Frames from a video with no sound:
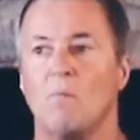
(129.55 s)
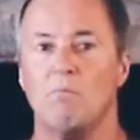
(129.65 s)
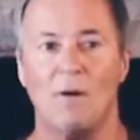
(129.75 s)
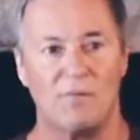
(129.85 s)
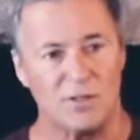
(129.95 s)

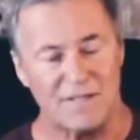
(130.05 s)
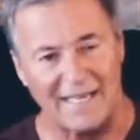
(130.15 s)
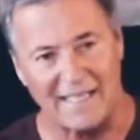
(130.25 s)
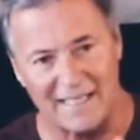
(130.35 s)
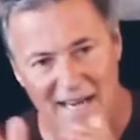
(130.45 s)
But there's
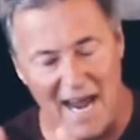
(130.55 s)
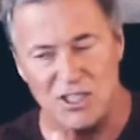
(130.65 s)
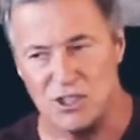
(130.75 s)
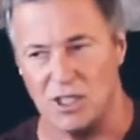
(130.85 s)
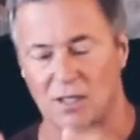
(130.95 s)
that
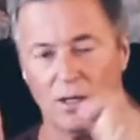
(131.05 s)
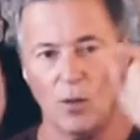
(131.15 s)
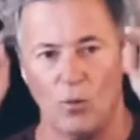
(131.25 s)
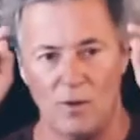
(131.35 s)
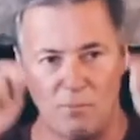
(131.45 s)
connection
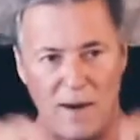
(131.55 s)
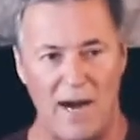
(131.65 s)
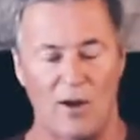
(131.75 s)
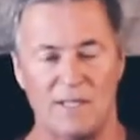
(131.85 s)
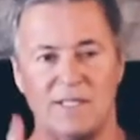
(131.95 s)
with
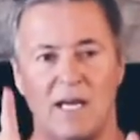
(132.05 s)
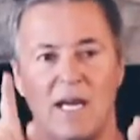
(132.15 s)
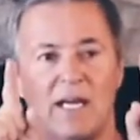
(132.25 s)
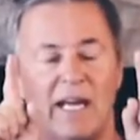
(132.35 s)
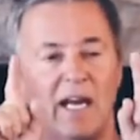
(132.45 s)
parents.
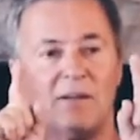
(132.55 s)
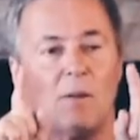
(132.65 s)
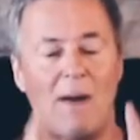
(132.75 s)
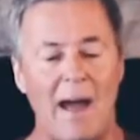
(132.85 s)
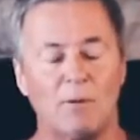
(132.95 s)
The
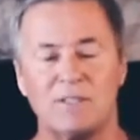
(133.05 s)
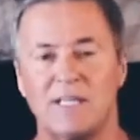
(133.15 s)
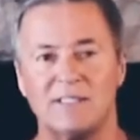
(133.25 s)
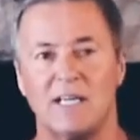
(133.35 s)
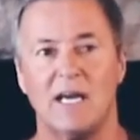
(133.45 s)
Bible
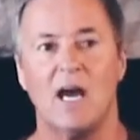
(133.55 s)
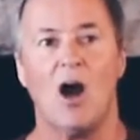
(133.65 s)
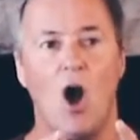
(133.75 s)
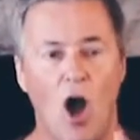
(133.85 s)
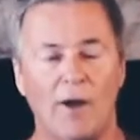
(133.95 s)
says
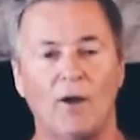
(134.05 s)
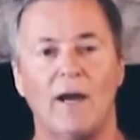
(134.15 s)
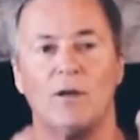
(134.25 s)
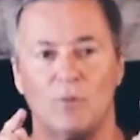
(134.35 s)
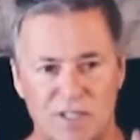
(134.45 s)
honor
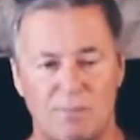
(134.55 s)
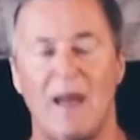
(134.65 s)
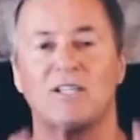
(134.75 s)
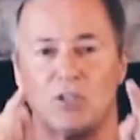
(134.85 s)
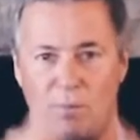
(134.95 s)
and
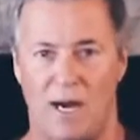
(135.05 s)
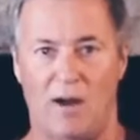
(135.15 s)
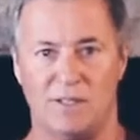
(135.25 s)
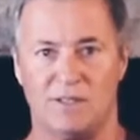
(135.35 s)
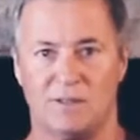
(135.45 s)
respect your
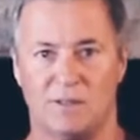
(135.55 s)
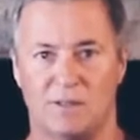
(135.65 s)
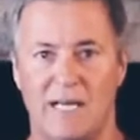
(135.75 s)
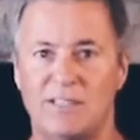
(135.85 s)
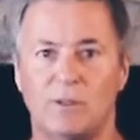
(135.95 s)
parents.
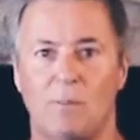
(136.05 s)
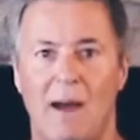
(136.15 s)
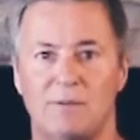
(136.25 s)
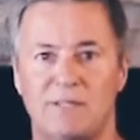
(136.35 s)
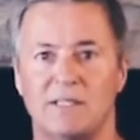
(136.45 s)
That's what the
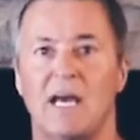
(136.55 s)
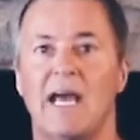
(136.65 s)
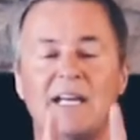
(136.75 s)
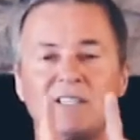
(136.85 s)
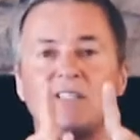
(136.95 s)
Bible says.
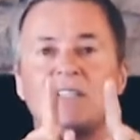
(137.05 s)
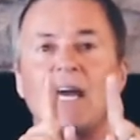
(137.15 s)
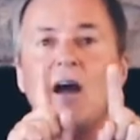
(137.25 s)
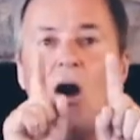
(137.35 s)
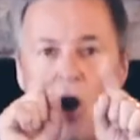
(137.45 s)
It doesn't
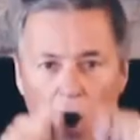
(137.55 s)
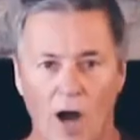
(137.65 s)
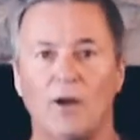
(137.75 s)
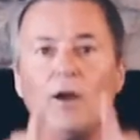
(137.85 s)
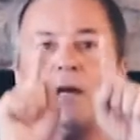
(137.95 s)
say
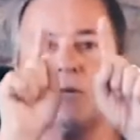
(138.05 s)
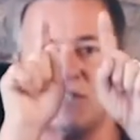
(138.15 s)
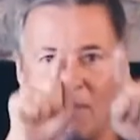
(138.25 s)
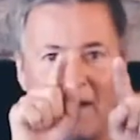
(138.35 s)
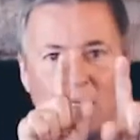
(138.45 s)
honor and
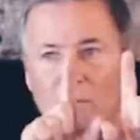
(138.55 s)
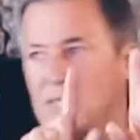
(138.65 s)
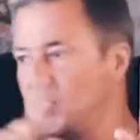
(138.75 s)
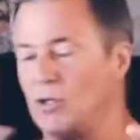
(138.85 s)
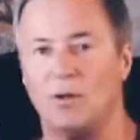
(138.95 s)
respect them
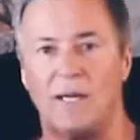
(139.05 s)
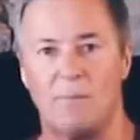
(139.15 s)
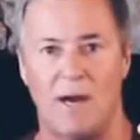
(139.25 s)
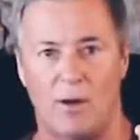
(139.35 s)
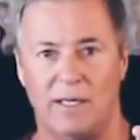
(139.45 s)
until you get
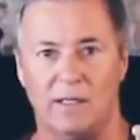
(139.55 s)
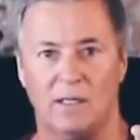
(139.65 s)
married.